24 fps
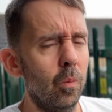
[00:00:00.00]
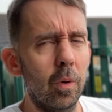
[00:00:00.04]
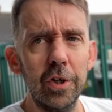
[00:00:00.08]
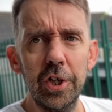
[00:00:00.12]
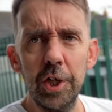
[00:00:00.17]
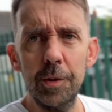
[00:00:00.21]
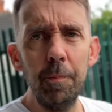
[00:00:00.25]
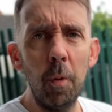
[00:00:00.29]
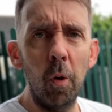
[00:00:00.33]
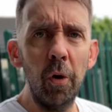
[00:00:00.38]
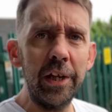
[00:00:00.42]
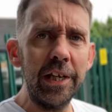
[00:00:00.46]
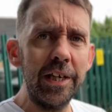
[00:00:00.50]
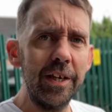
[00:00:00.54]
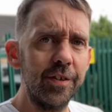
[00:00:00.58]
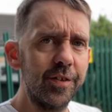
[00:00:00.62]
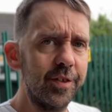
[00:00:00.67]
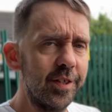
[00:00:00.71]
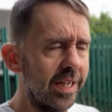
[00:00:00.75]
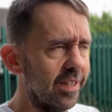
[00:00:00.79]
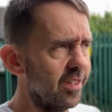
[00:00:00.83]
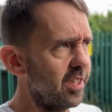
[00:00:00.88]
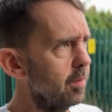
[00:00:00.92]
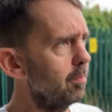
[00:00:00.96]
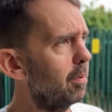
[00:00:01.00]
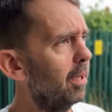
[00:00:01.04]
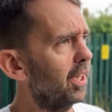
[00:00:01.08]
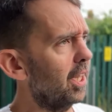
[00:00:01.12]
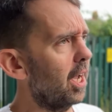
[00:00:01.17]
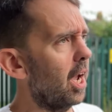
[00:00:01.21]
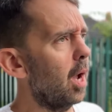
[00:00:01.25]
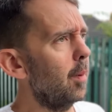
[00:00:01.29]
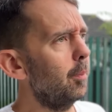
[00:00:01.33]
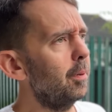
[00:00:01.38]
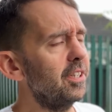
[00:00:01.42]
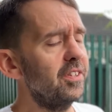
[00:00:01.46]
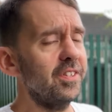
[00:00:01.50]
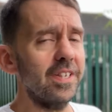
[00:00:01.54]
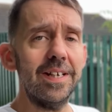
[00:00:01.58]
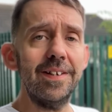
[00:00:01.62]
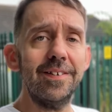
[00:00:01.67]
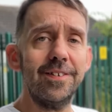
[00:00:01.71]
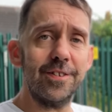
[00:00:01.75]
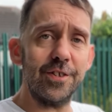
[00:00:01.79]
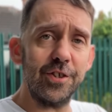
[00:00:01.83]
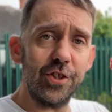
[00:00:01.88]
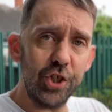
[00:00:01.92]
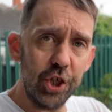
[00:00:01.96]
Well, good morning, you sexy mother hubbards.
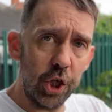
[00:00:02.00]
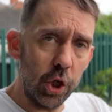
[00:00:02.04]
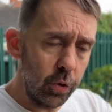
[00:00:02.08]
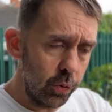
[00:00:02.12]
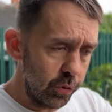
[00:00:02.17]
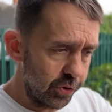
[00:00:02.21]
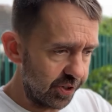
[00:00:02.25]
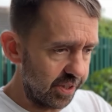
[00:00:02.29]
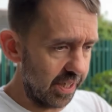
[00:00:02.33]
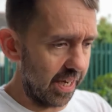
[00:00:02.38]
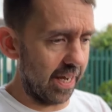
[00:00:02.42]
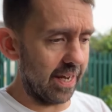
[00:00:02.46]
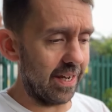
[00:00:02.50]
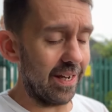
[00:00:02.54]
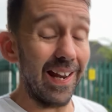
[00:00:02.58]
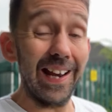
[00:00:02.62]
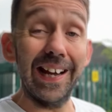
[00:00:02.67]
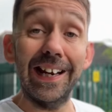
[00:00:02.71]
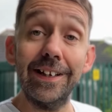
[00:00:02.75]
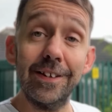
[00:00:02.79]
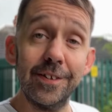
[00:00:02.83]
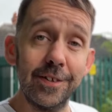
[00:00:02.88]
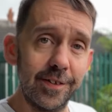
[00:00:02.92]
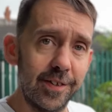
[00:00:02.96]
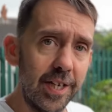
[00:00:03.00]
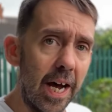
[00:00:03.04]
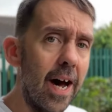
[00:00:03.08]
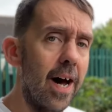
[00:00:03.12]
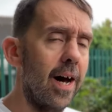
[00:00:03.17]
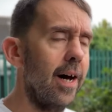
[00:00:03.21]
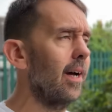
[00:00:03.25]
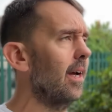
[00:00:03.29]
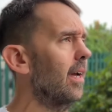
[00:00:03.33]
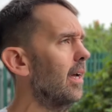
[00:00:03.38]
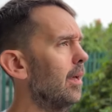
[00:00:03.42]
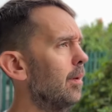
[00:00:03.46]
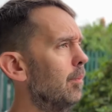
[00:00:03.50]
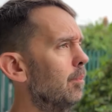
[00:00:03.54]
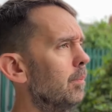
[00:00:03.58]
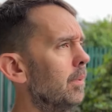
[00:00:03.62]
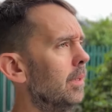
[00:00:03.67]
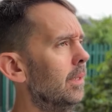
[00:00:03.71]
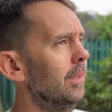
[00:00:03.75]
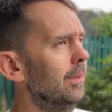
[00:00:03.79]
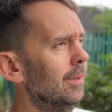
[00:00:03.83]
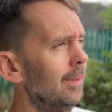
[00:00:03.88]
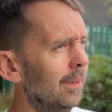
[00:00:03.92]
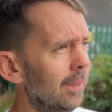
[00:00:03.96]
It's Tuesday, and it's time
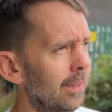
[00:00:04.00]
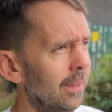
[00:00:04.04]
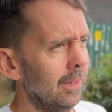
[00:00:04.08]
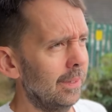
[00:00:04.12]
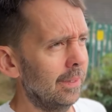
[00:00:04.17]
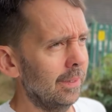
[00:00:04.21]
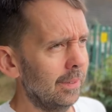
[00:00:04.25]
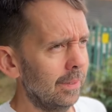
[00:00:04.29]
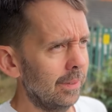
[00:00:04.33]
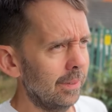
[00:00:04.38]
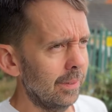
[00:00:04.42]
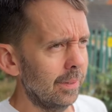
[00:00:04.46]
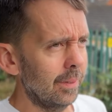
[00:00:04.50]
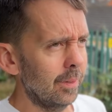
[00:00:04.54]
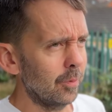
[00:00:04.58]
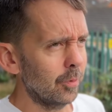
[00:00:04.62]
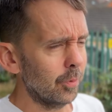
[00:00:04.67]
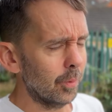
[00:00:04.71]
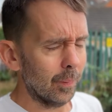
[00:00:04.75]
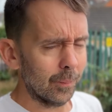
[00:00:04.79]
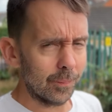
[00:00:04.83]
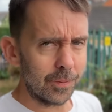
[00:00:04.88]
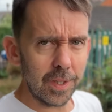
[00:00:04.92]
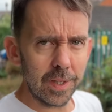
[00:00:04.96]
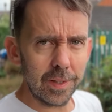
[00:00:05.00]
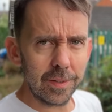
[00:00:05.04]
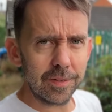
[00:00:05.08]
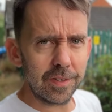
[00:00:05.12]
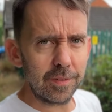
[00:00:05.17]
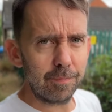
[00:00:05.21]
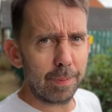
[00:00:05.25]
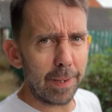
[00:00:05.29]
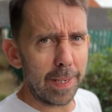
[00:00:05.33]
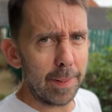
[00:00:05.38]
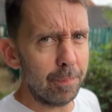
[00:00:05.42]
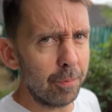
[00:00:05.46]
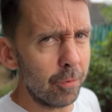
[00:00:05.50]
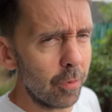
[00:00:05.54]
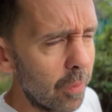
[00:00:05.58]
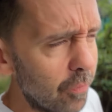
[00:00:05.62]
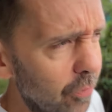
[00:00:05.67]
for an alternative paper